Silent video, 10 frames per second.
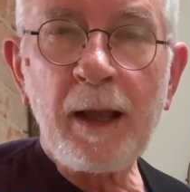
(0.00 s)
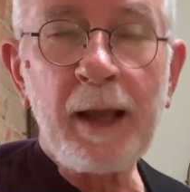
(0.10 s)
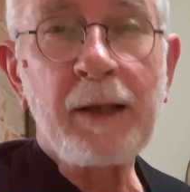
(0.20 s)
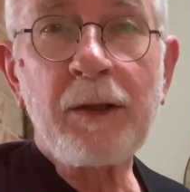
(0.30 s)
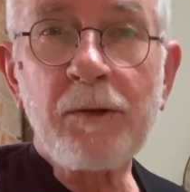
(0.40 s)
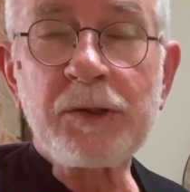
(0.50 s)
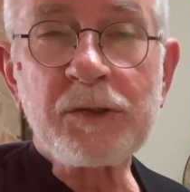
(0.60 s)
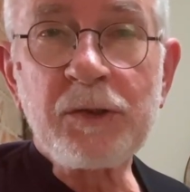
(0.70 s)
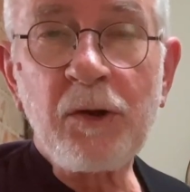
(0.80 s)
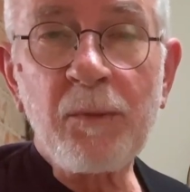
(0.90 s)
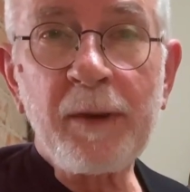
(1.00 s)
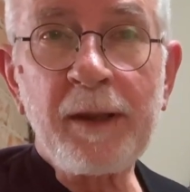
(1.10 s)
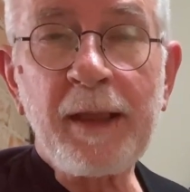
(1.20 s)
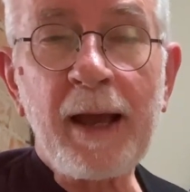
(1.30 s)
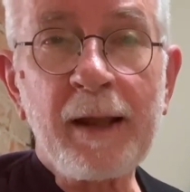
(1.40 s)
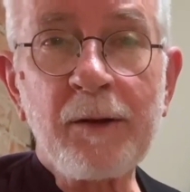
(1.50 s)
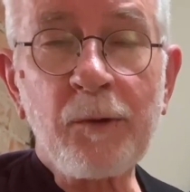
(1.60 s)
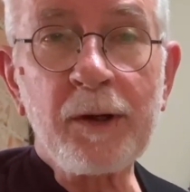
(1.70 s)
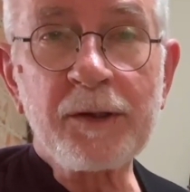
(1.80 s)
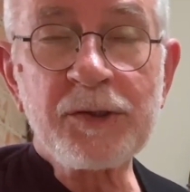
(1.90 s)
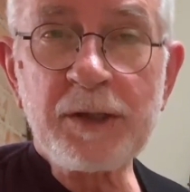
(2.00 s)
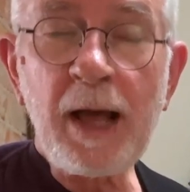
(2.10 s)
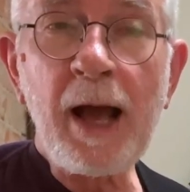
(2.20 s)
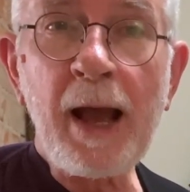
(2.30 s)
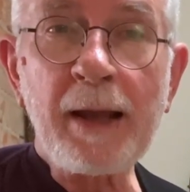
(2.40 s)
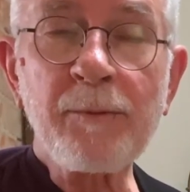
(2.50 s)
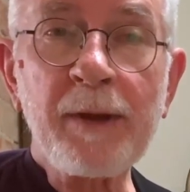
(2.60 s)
And you just told me that in order to slide,